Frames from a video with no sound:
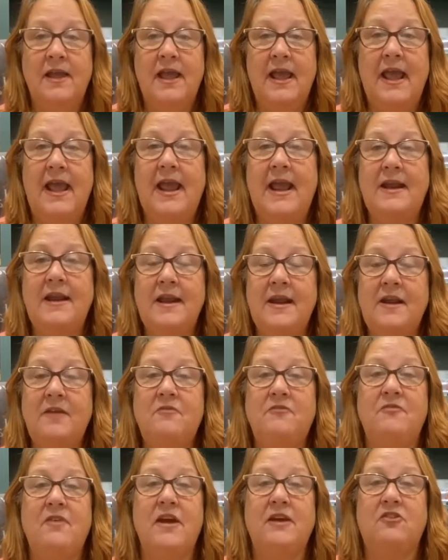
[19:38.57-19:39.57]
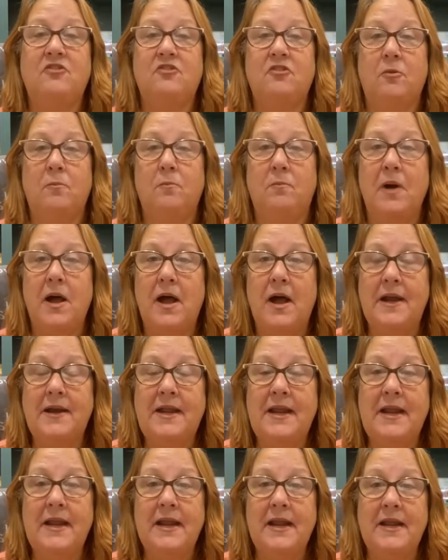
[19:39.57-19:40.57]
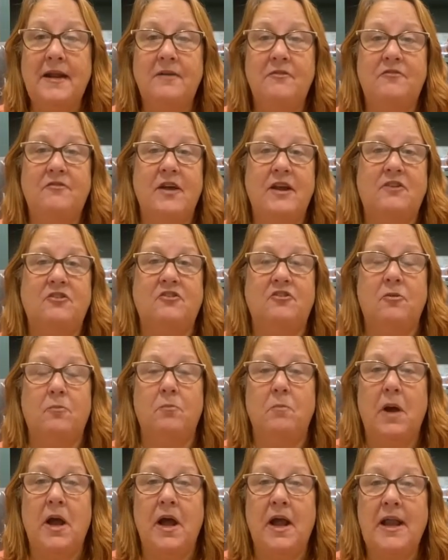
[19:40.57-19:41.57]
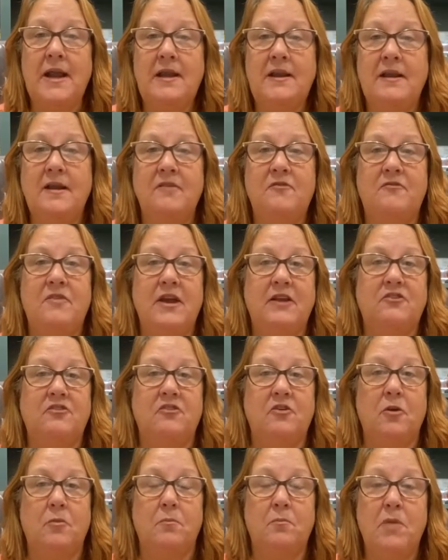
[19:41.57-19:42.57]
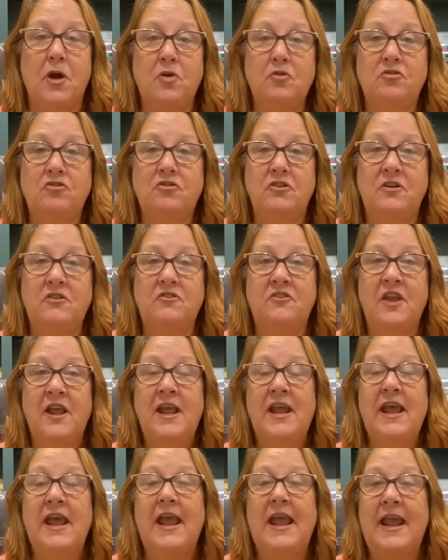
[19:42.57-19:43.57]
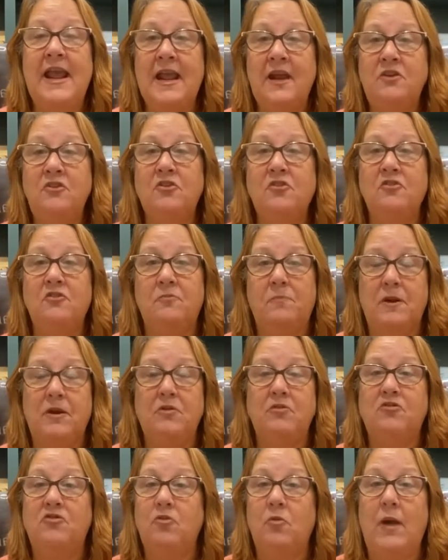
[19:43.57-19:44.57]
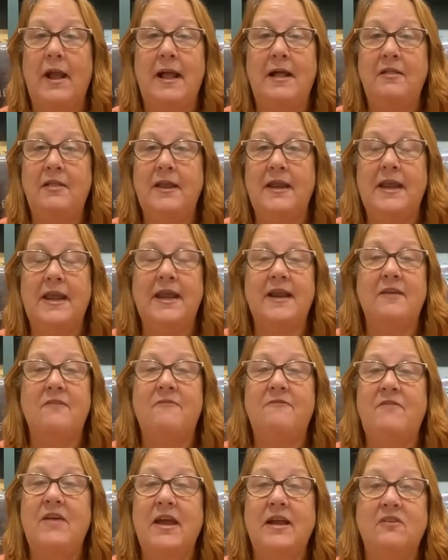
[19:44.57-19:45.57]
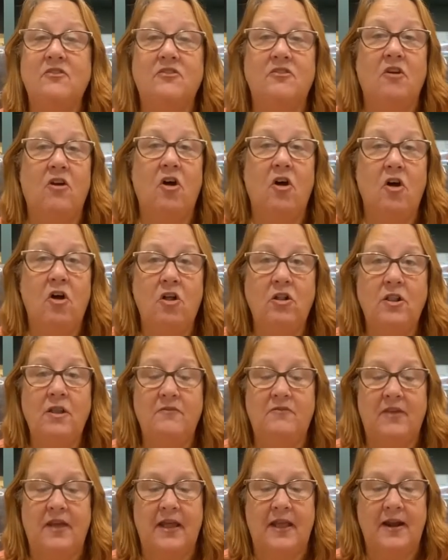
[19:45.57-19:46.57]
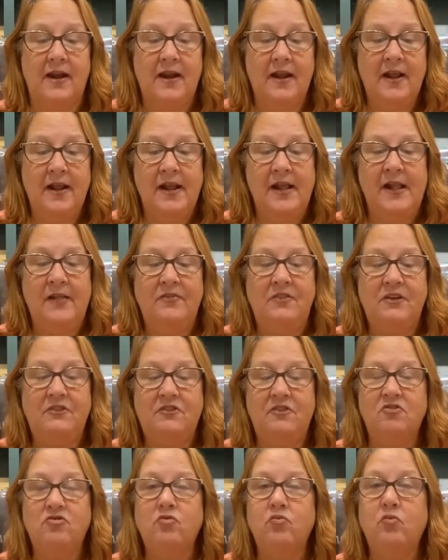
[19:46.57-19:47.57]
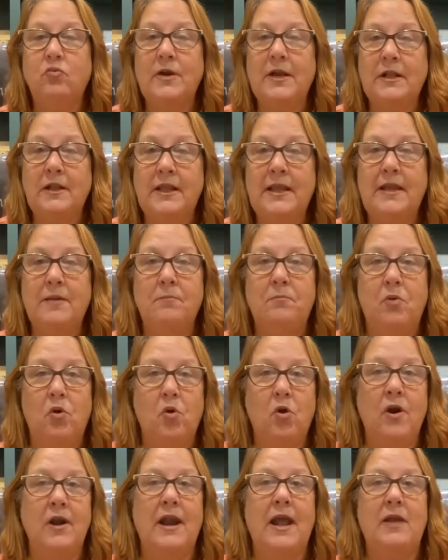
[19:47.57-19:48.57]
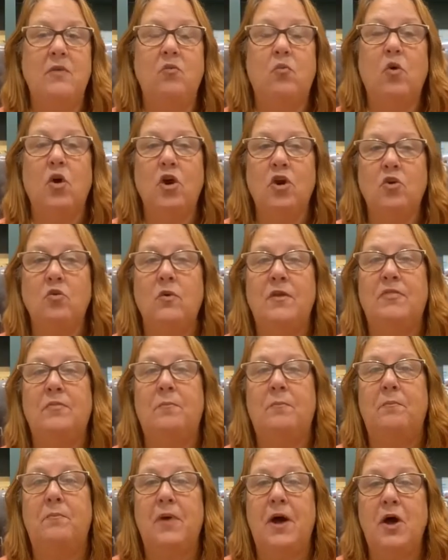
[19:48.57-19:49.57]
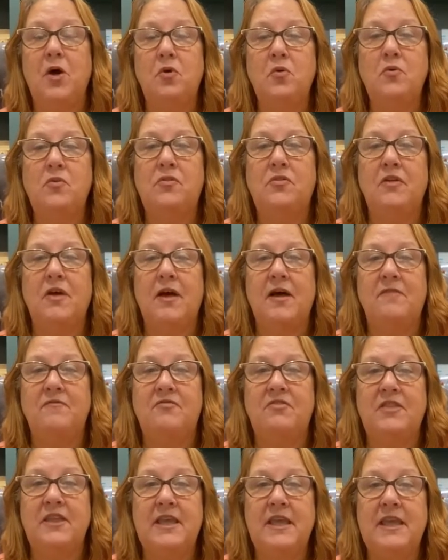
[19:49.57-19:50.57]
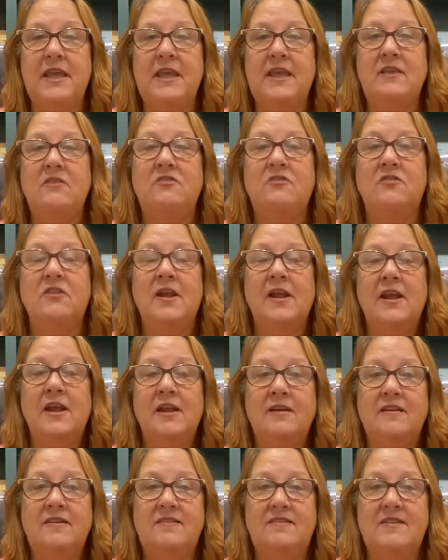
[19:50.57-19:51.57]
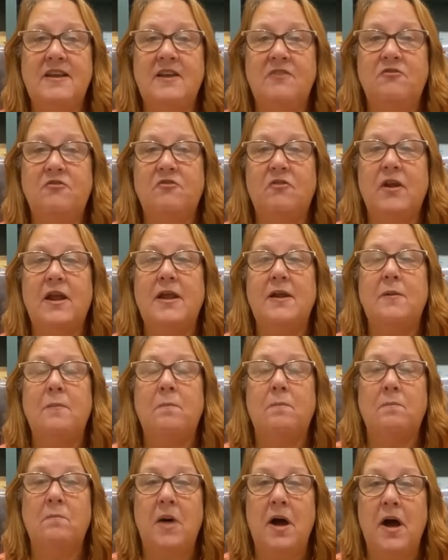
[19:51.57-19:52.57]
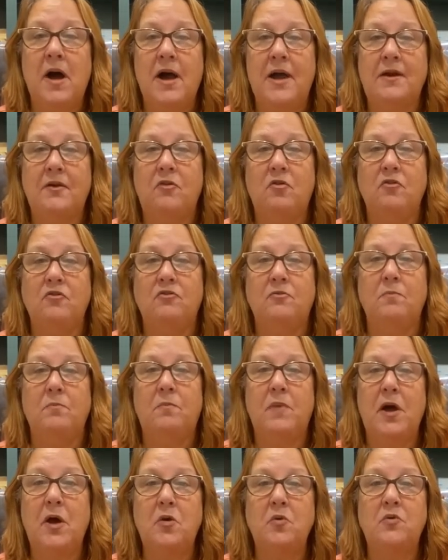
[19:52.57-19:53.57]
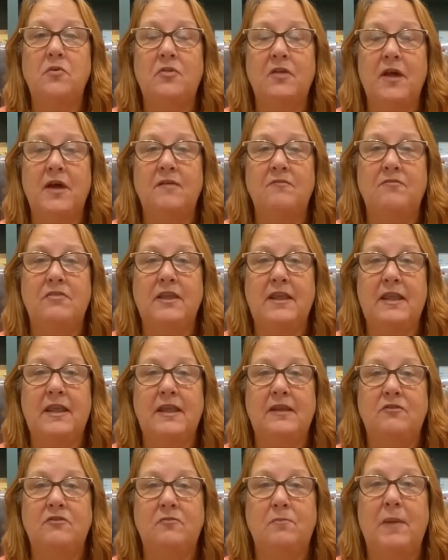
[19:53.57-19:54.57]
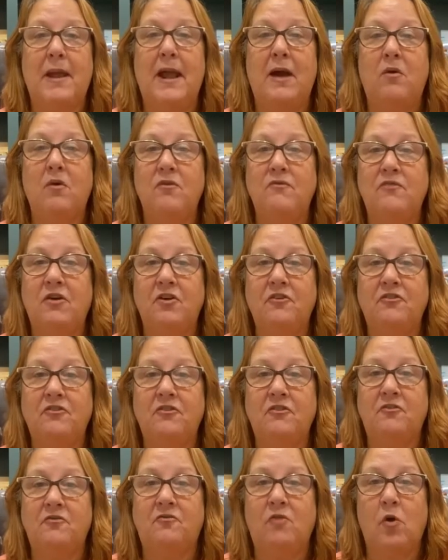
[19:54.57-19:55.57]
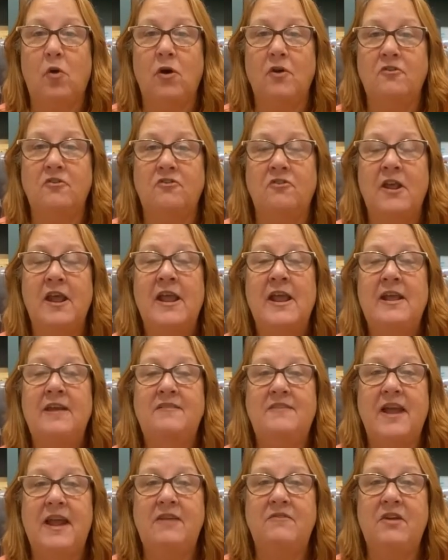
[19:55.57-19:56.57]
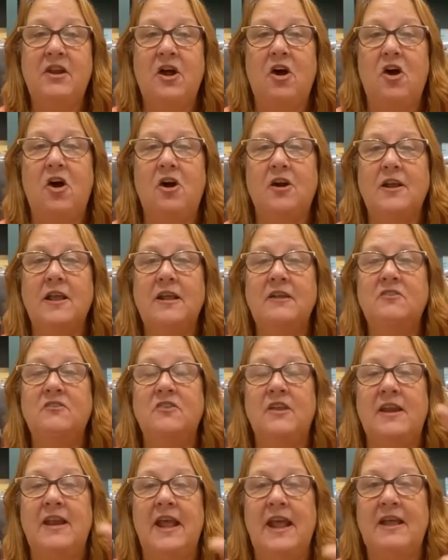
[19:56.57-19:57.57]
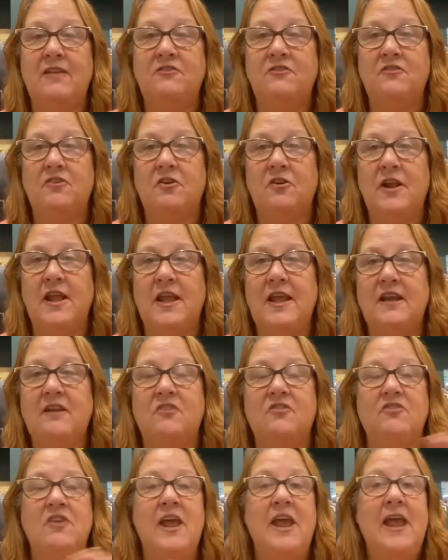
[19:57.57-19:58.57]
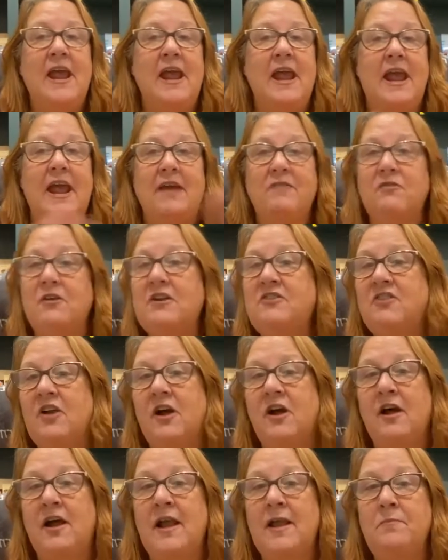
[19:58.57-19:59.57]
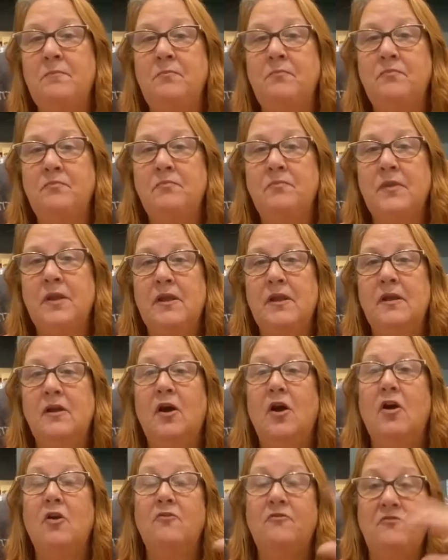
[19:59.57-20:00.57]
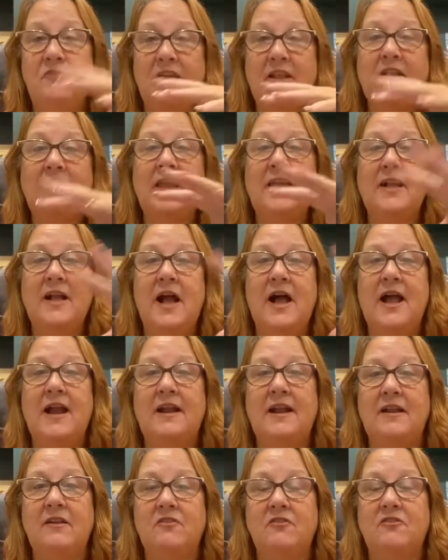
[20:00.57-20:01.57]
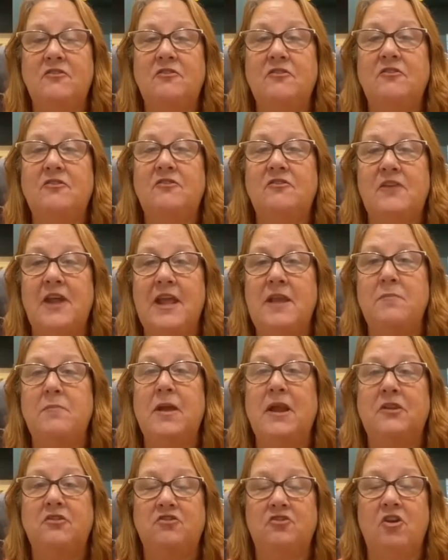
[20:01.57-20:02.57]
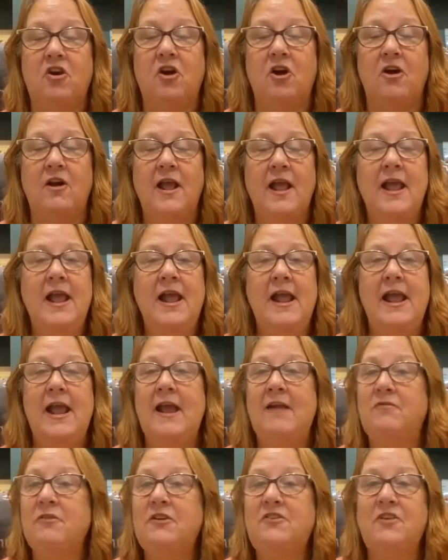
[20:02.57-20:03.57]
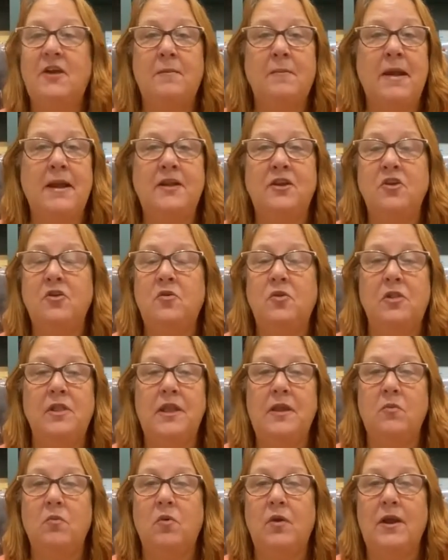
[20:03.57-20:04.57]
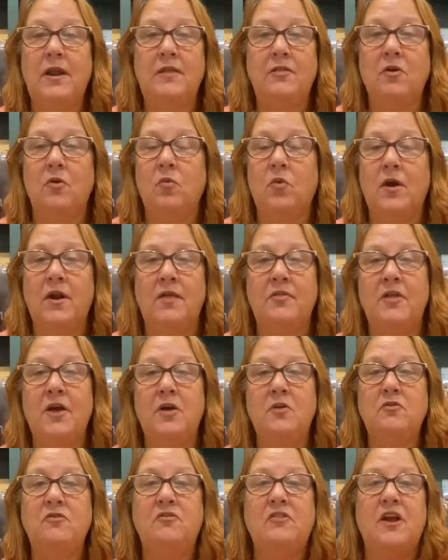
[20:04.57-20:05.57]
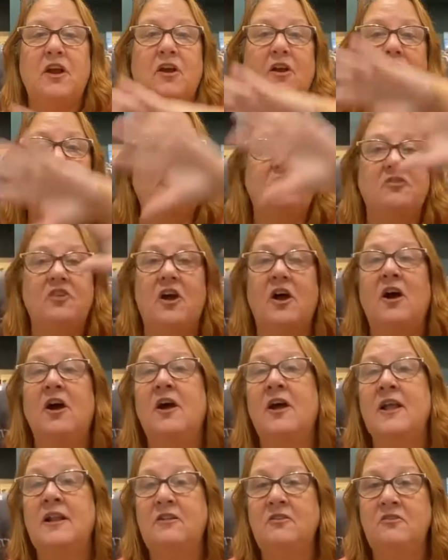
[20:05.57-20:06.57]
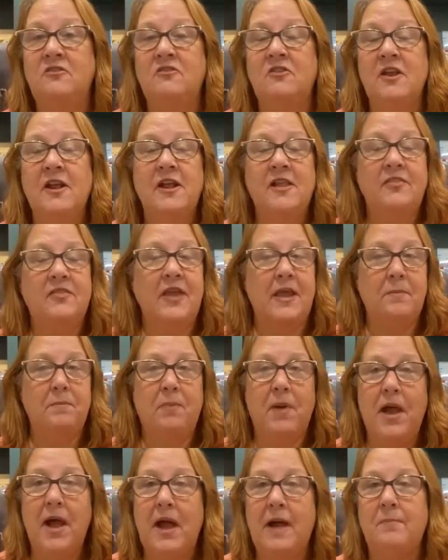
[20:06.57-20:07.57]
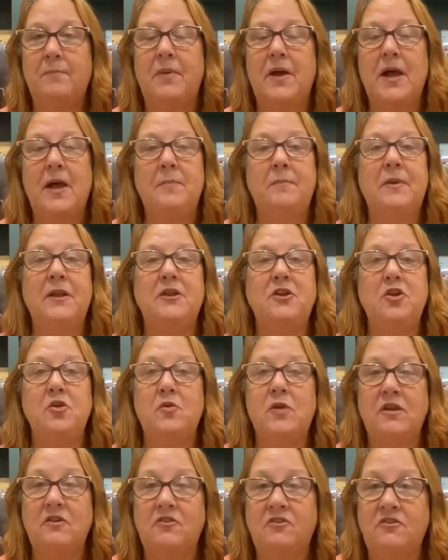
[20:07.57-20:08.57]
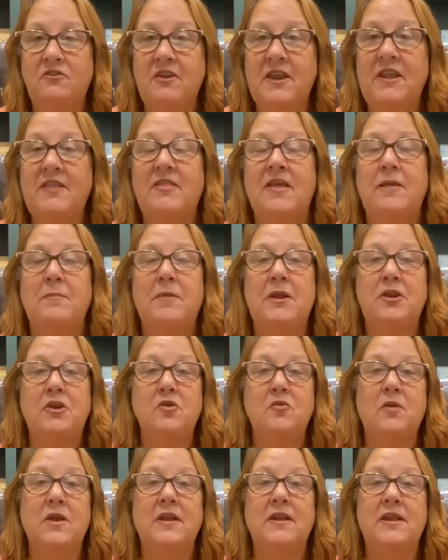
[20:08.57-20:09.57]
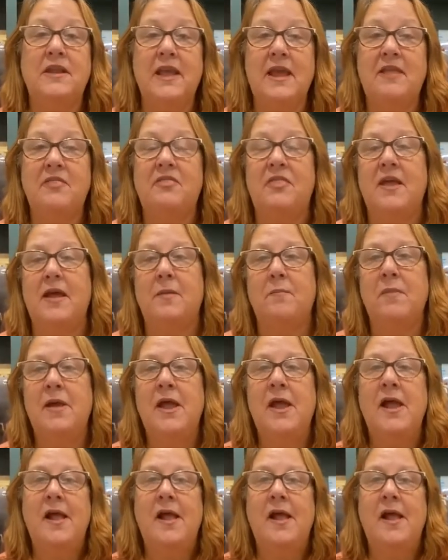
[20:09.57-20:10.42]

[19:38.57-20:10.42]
And it affects your body, it affects your mind, it affects your emotions, and your spirituality. It affects all of it. This is really important. I work with both of these different models, both of these, Power versus Force, David Hawkins and Esther Hicks. Every time her feeling guidance statement chart, every time I Google either one of those, there are tons. They pop up and you can see them and you can get them.